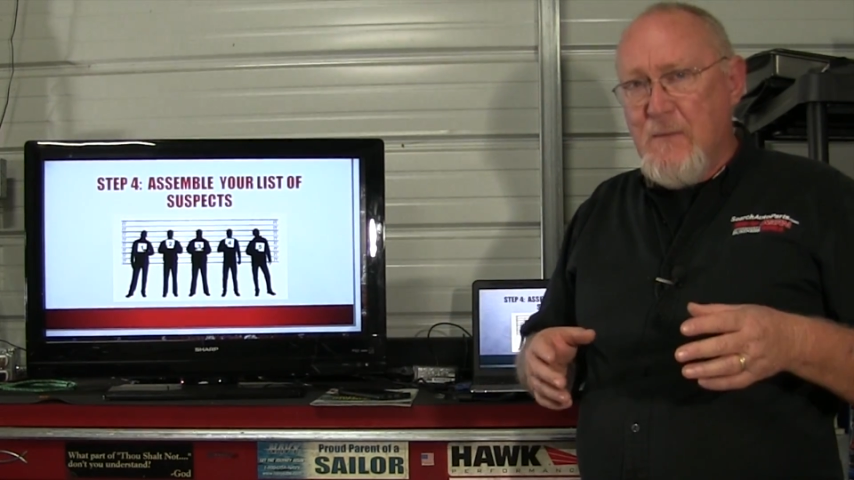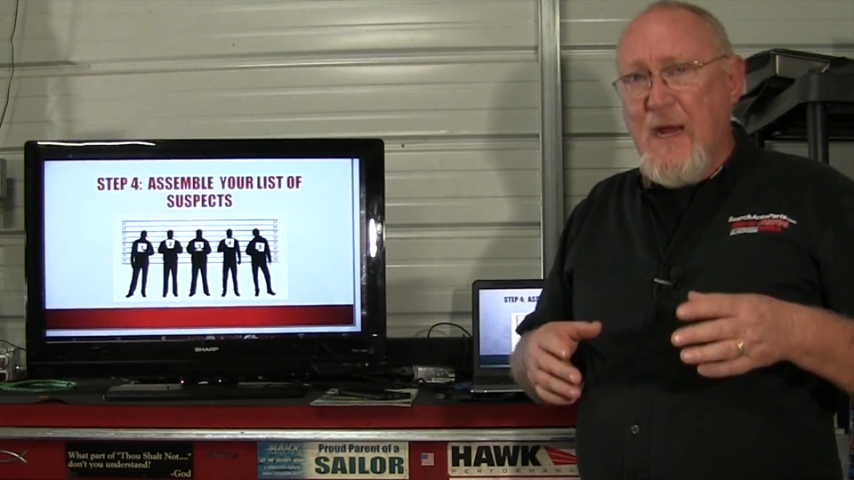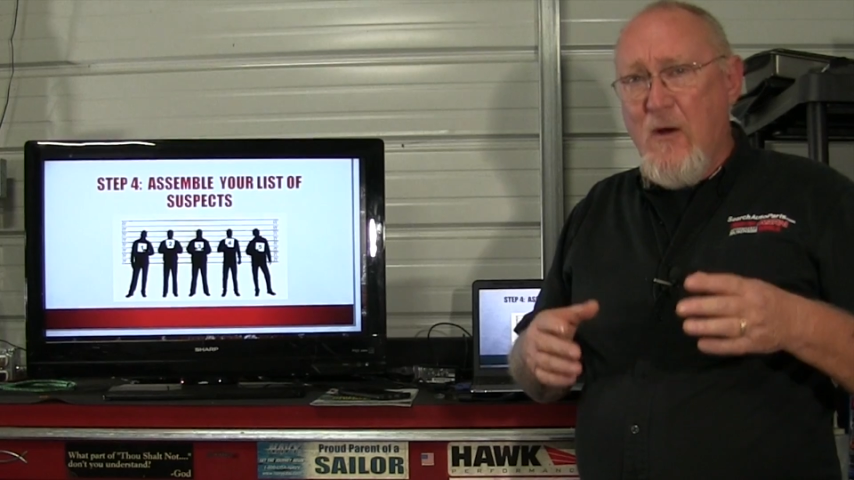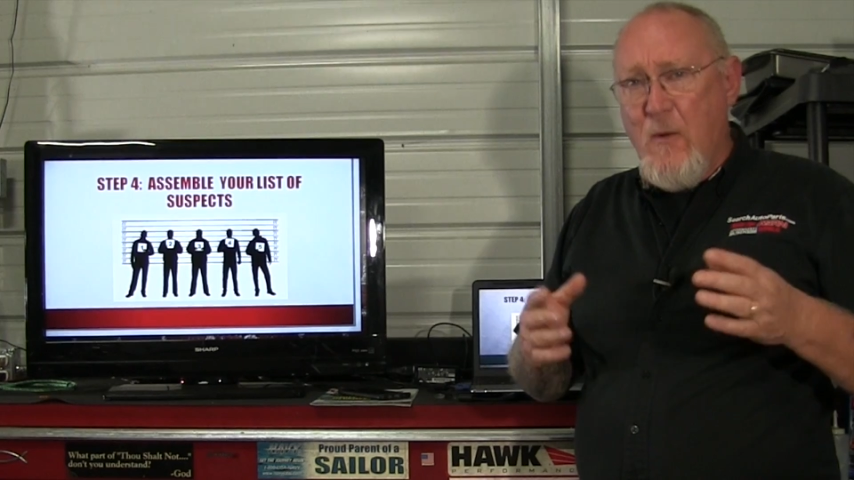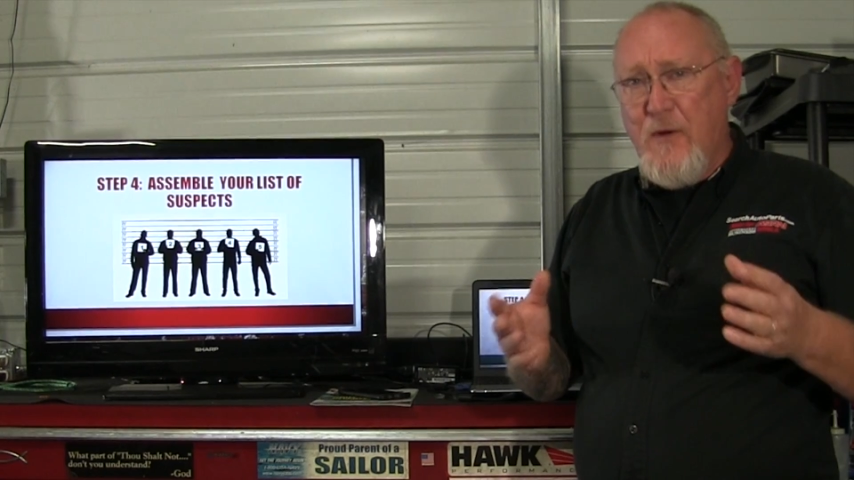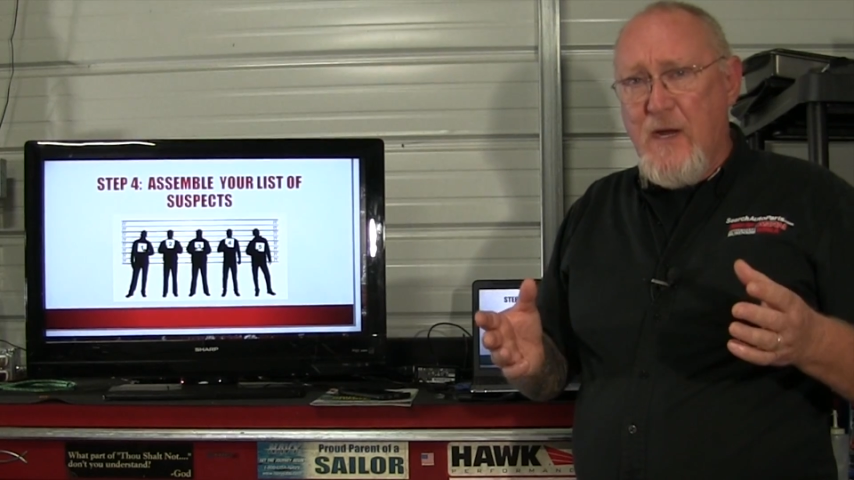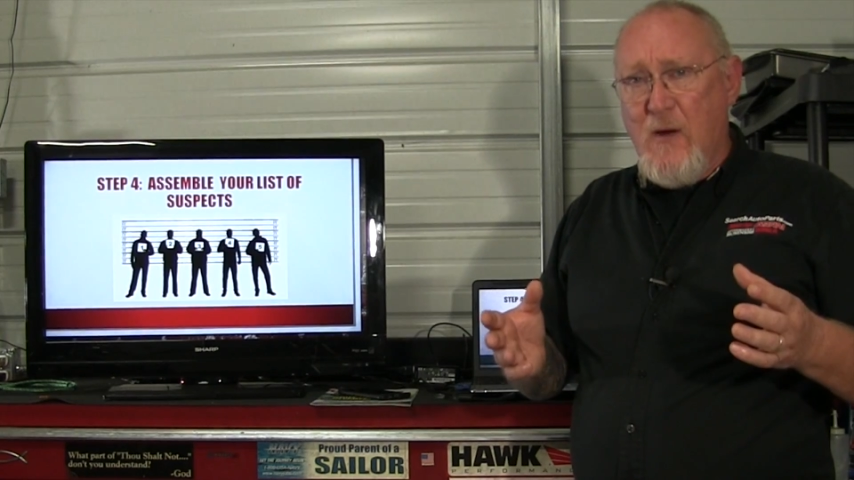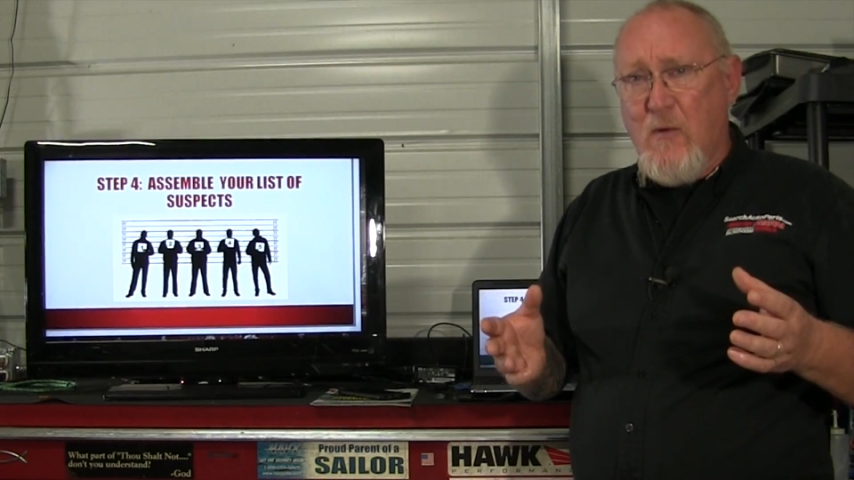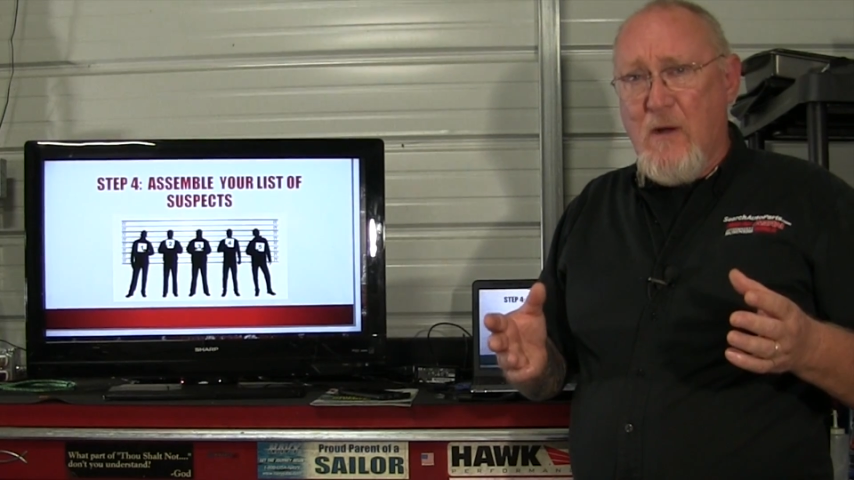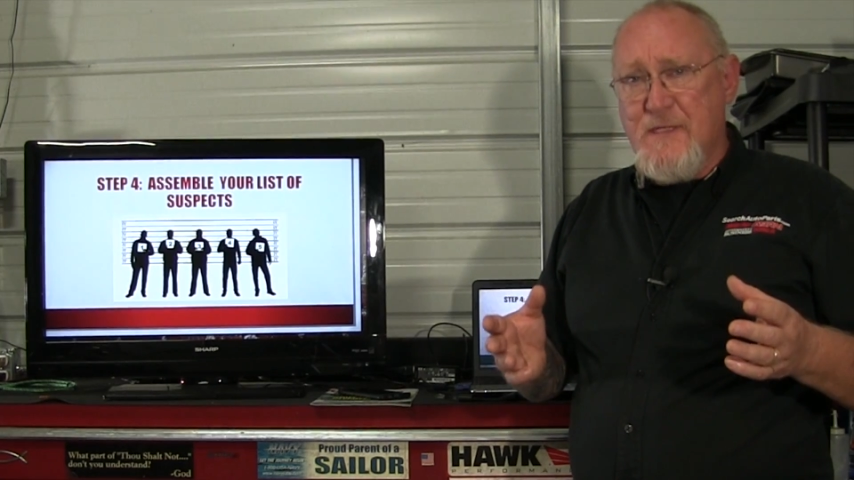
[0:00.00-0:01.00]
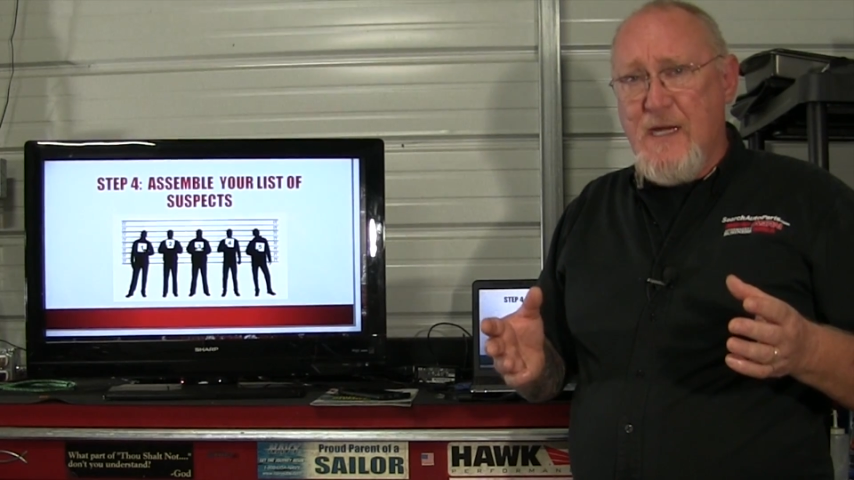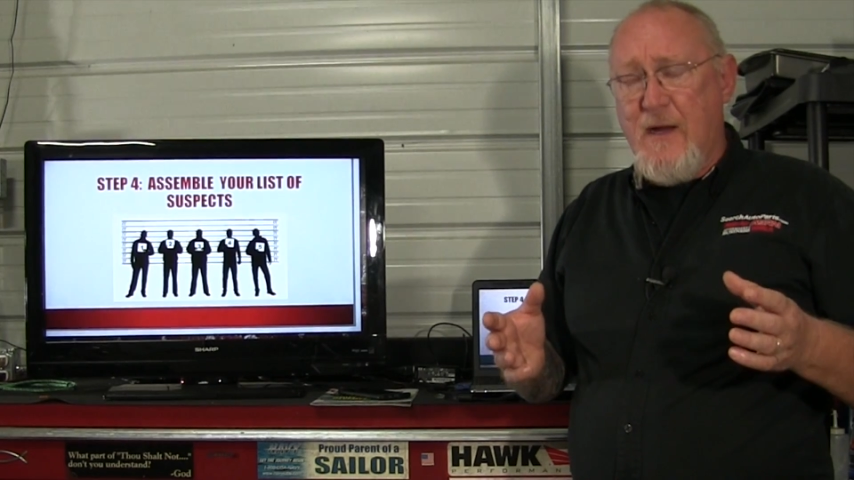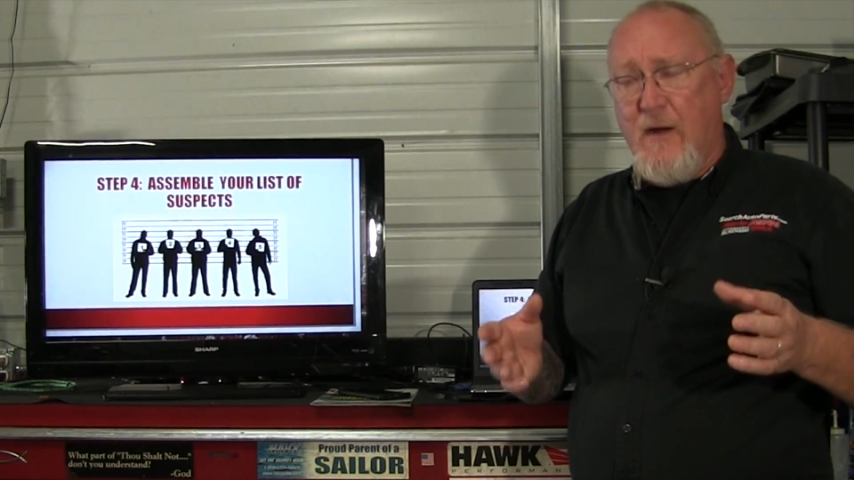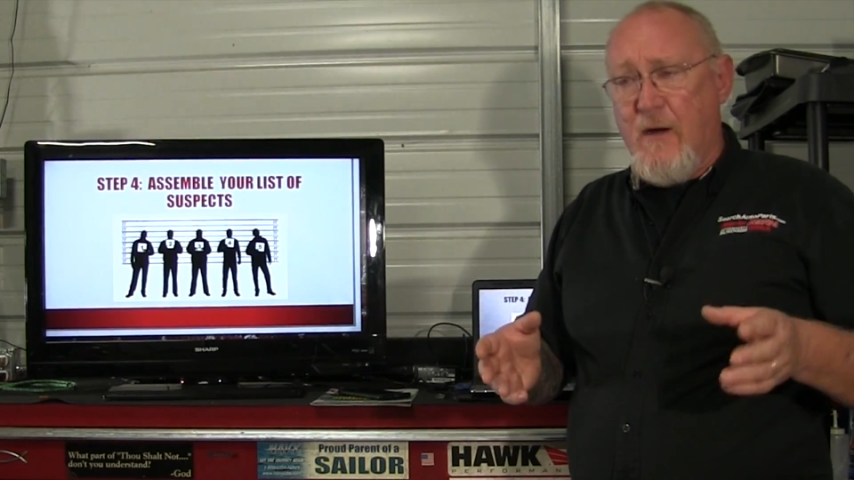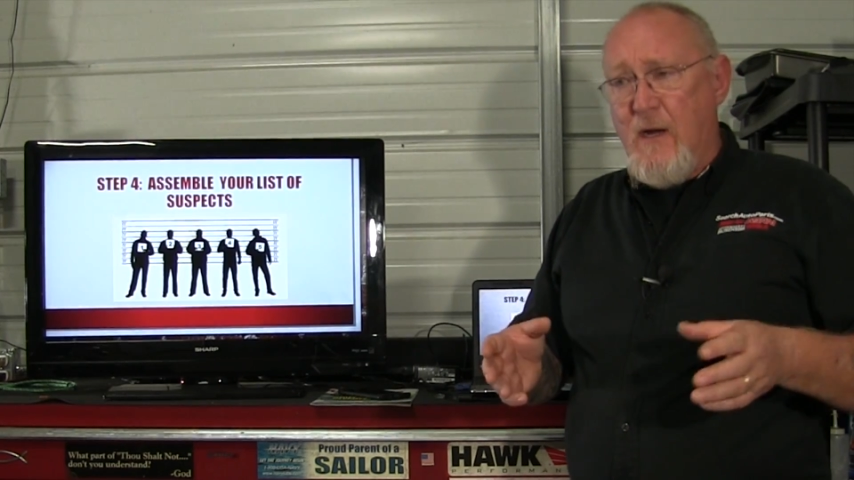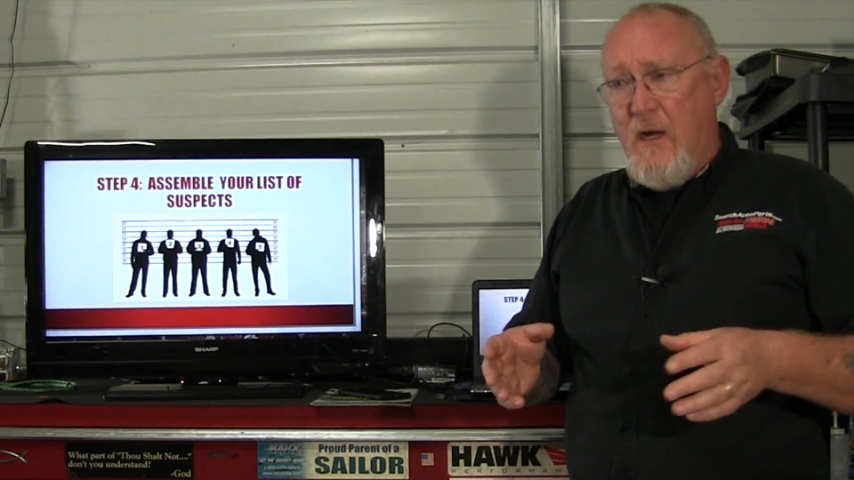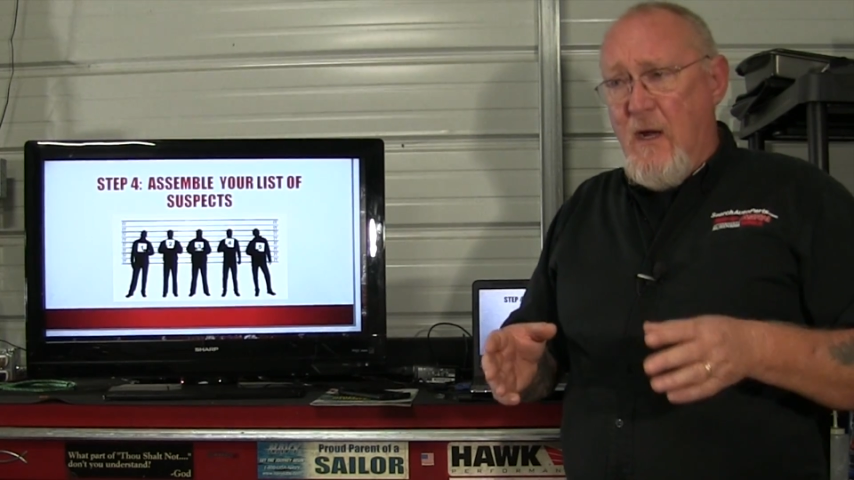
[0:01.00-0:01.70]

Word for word: But I hope you're getting what I'm saying here.